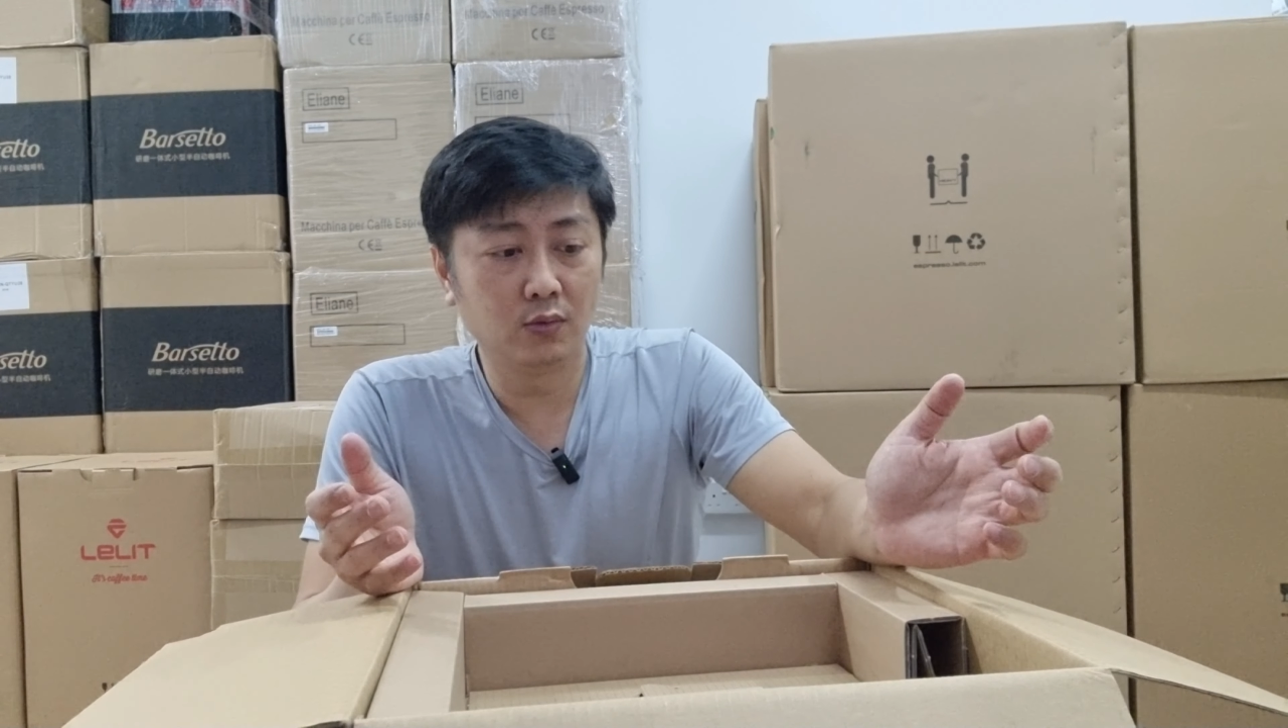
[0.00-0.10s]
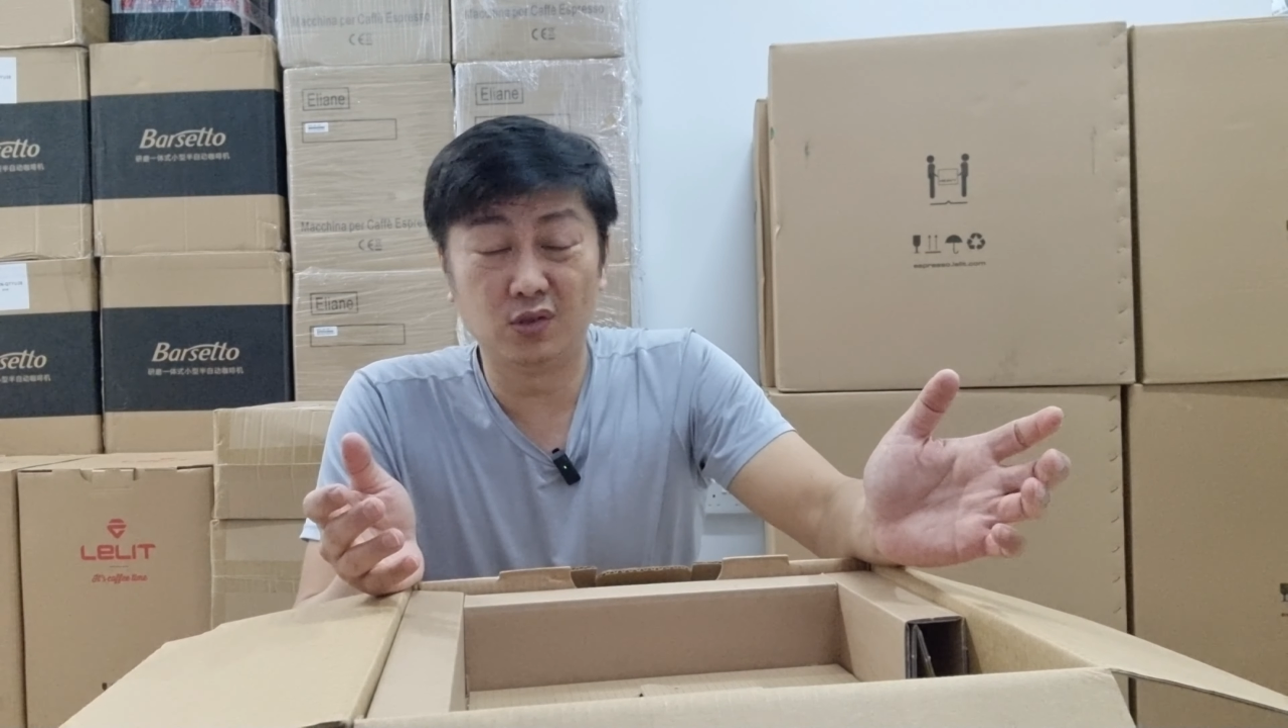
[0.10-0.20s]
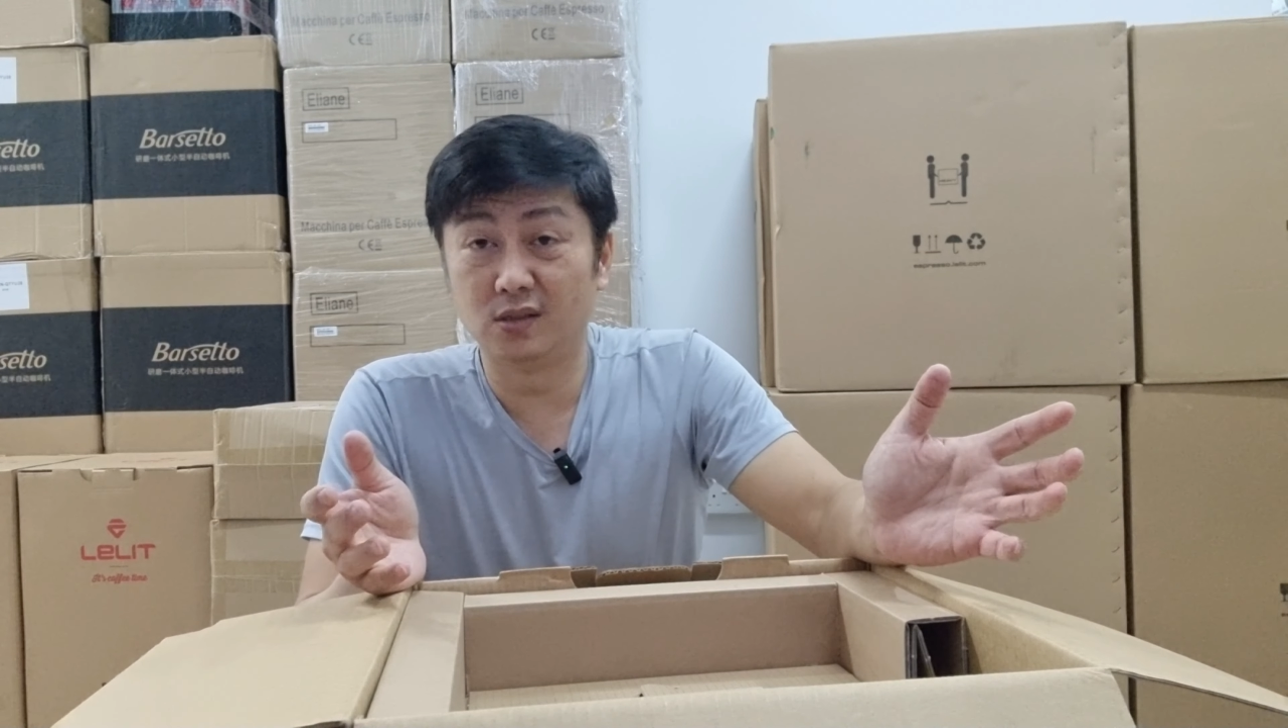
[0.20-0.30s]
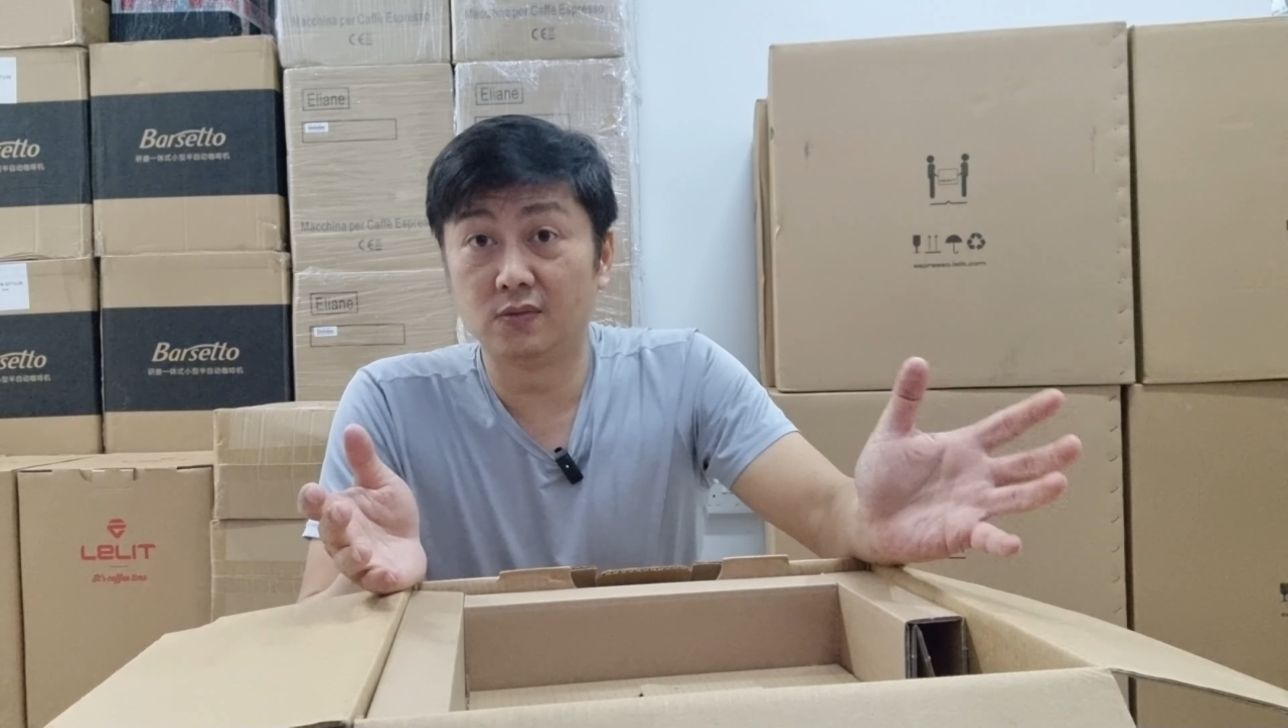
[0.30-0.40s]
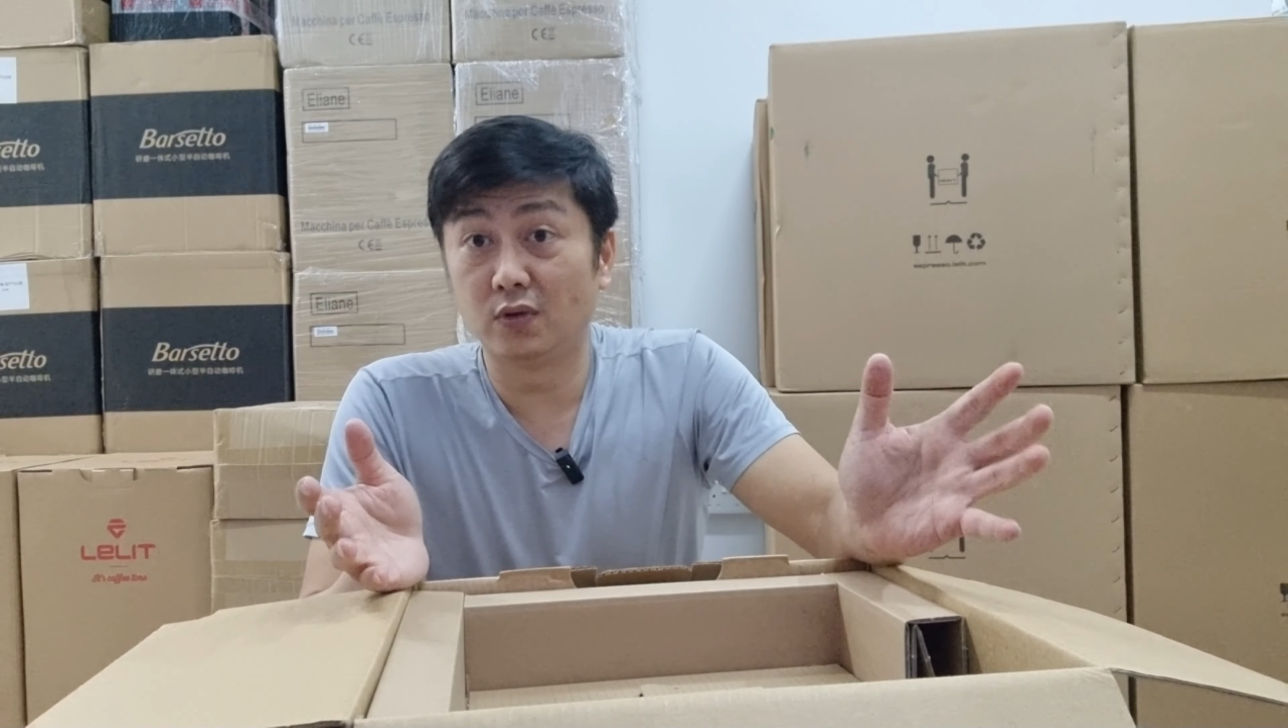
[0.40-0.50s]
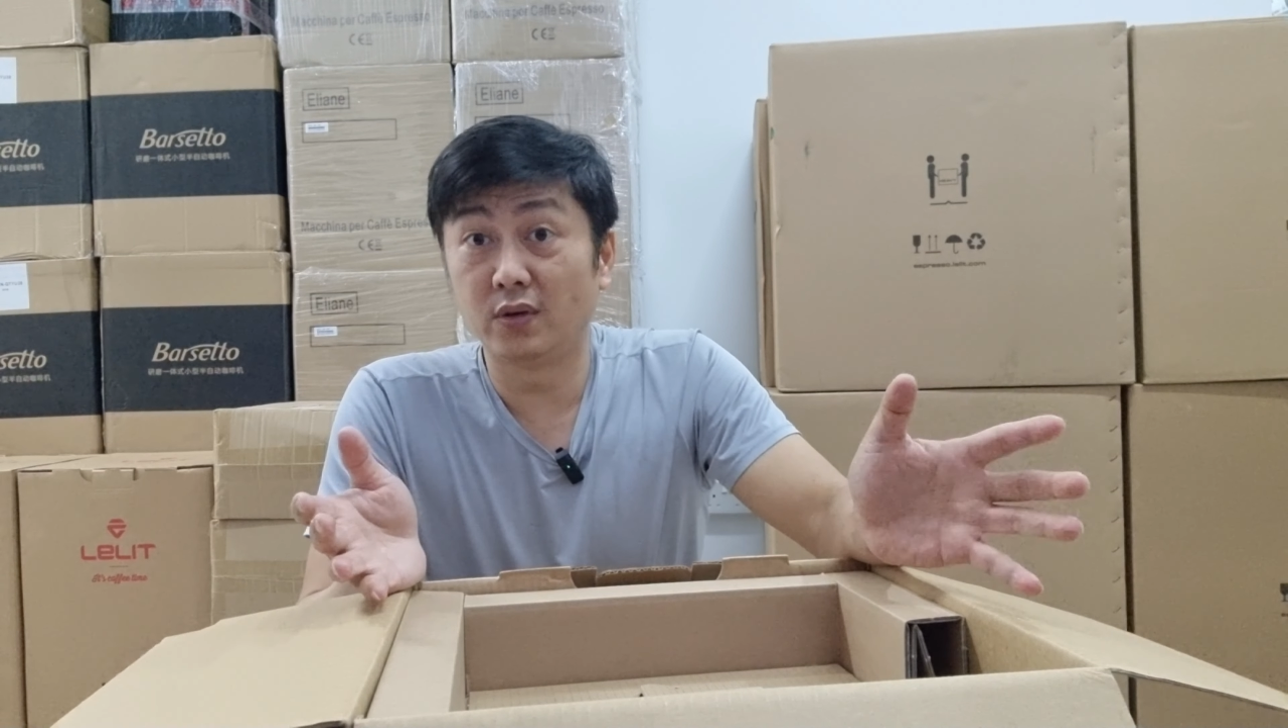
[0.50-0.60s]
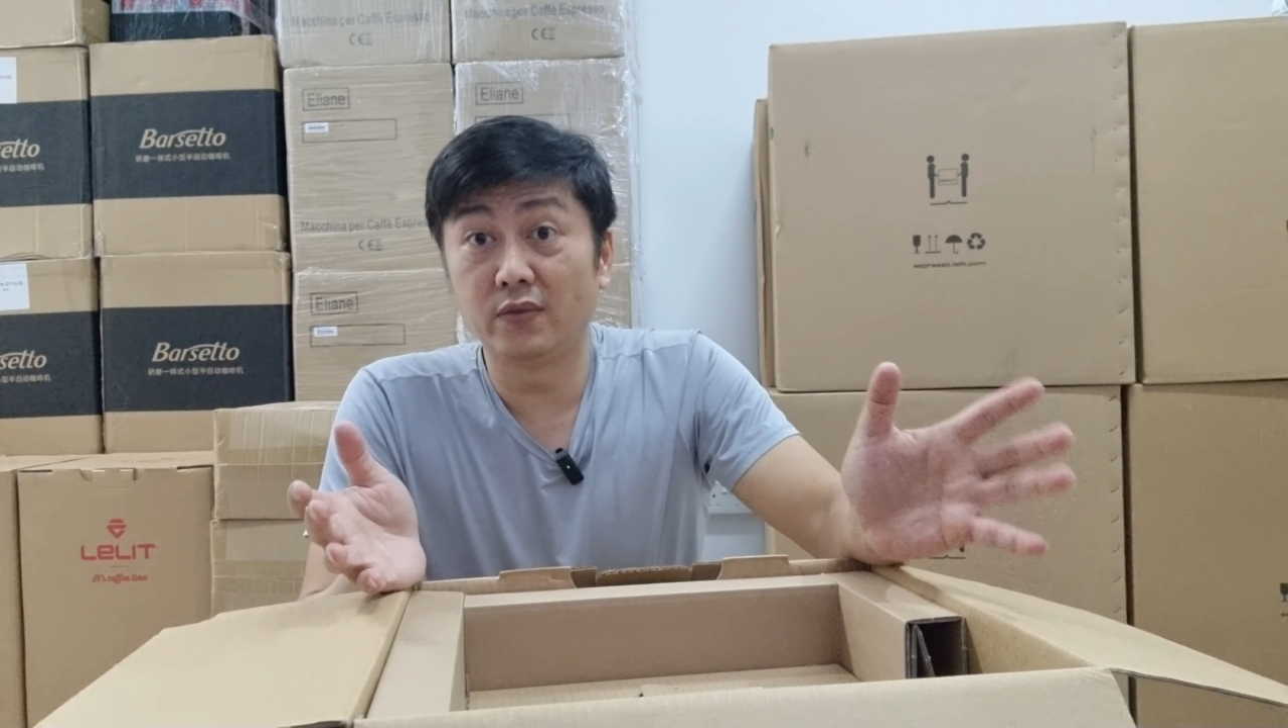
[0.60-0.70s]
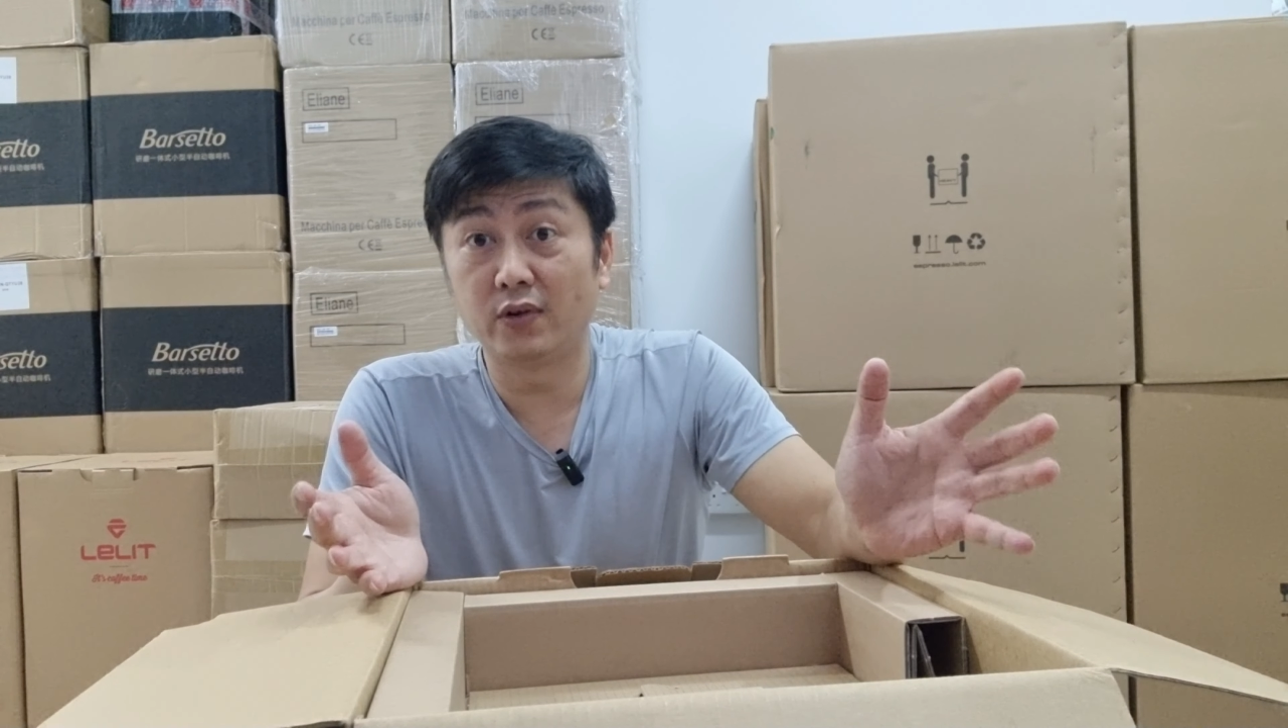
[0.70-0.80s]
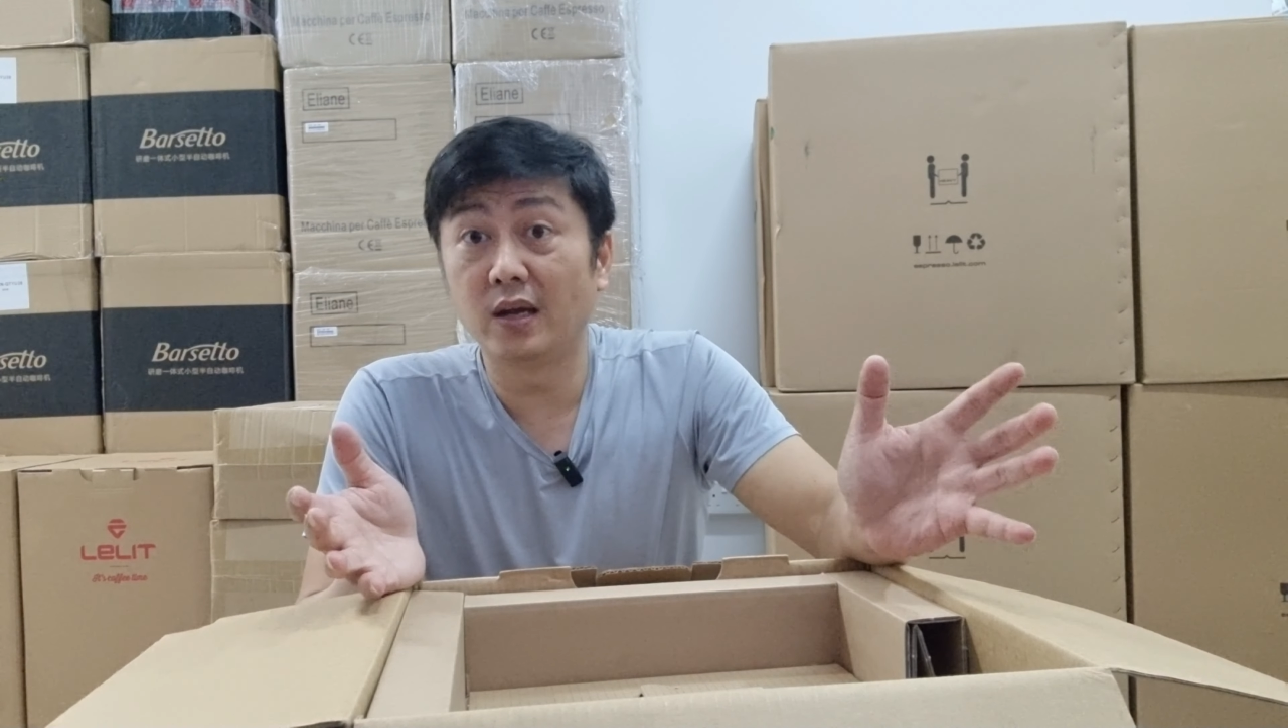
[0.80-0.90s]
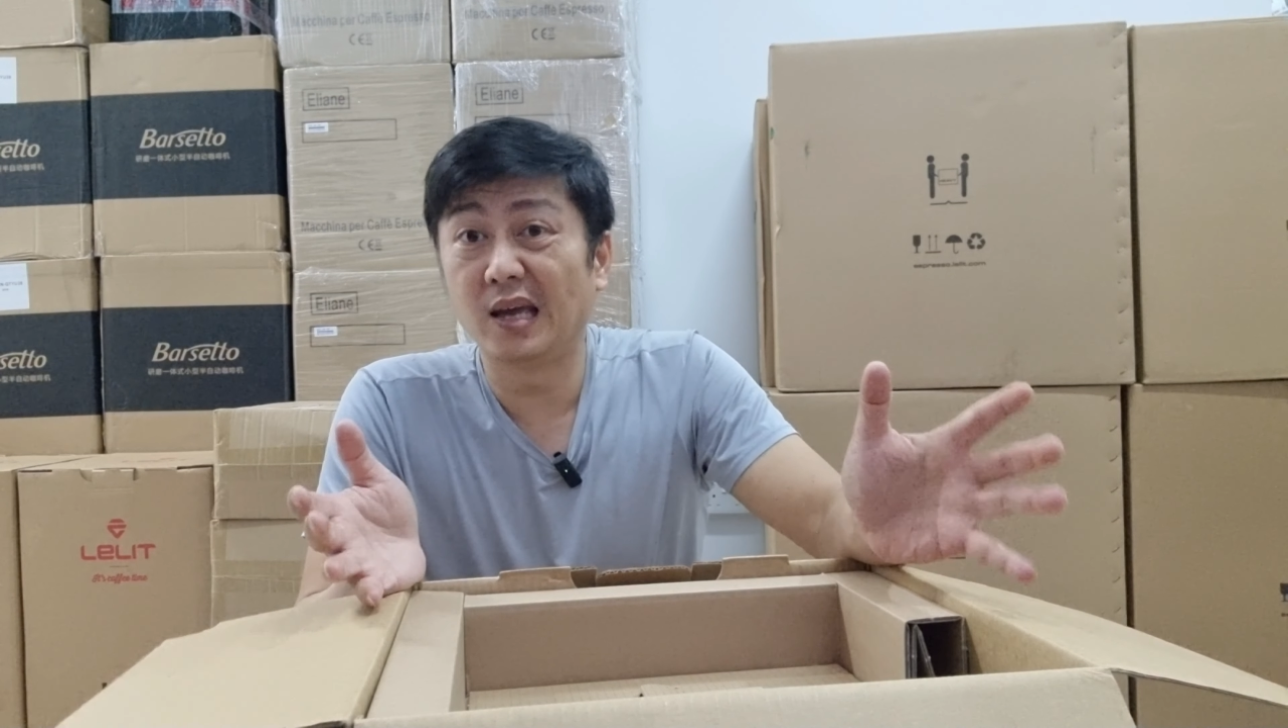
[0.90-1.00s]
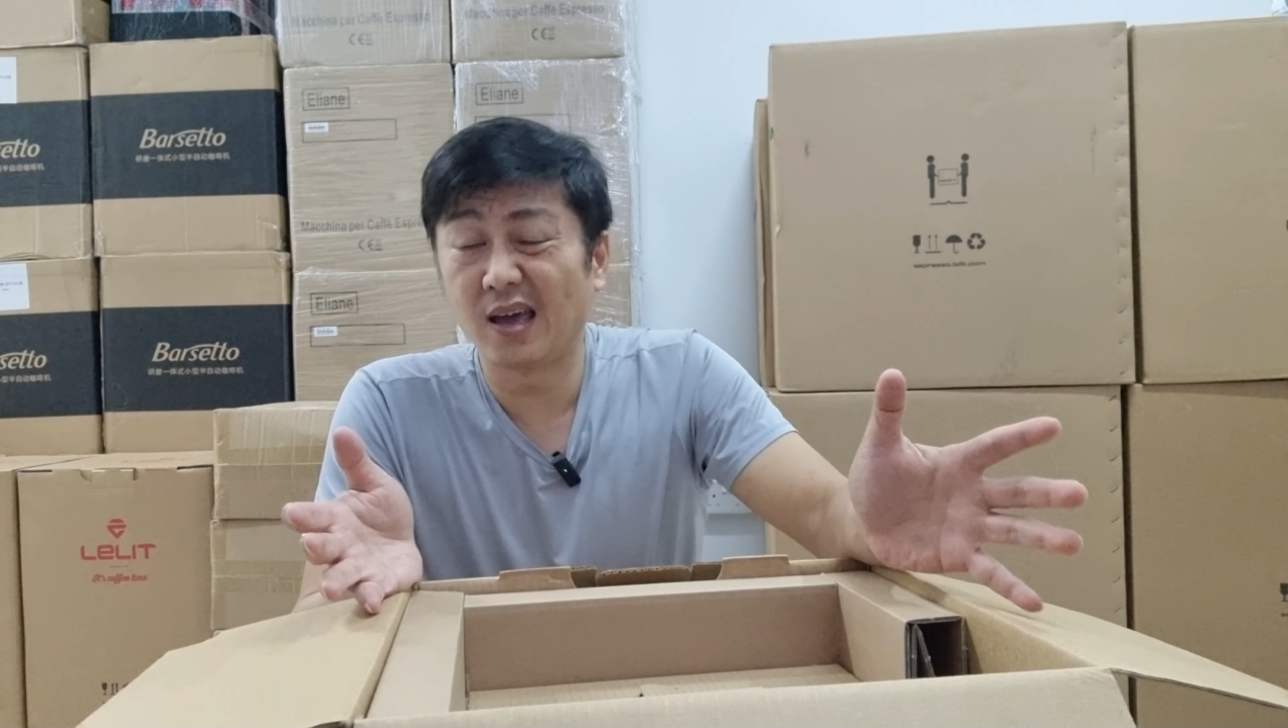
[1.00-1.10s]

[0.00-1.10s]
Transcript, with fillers: which is very very